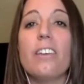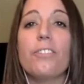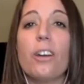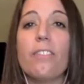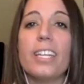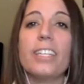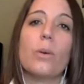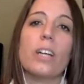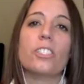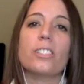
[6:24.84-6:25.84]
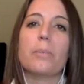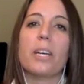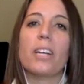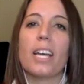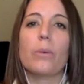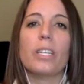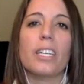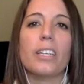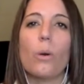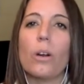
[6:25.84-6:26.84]
If you have any questions about
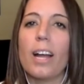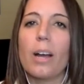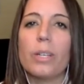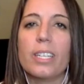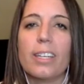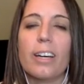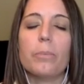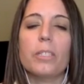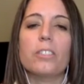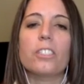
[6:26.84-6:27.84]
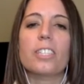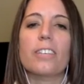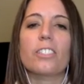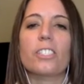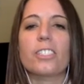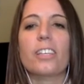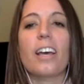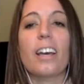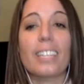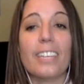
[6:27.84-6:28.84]
equity or how we can help you, just give us,
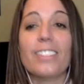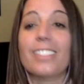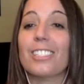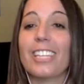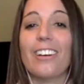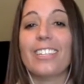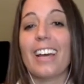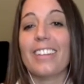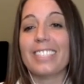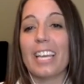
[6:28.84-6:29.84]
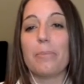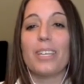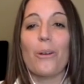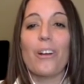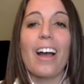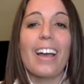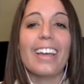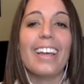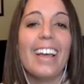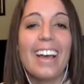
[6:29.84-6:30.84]
give us a shout, either Tammy or I.